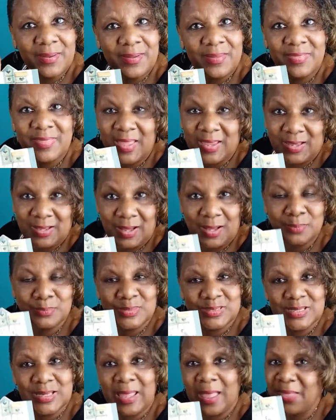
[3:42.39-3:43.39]
They come
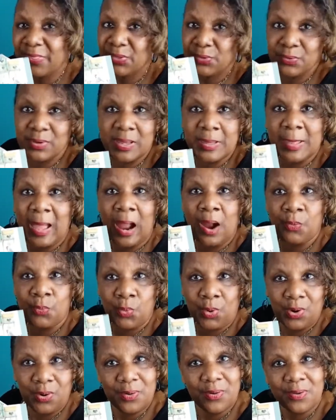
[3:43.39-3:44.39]
together in our
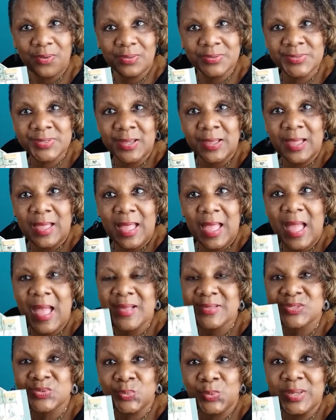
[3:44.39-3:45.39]
world
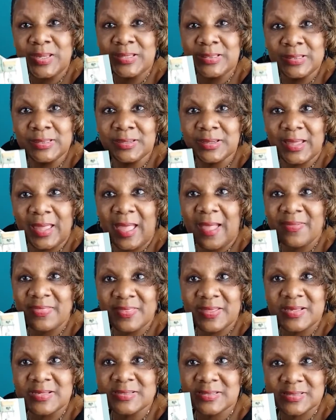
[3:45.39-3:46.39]
as we look
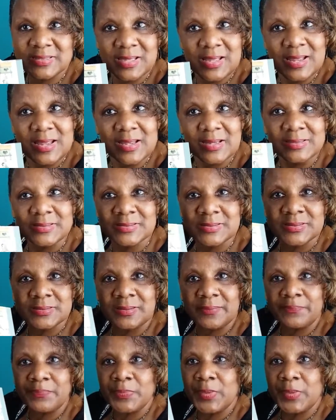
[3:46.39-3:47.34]
at these things.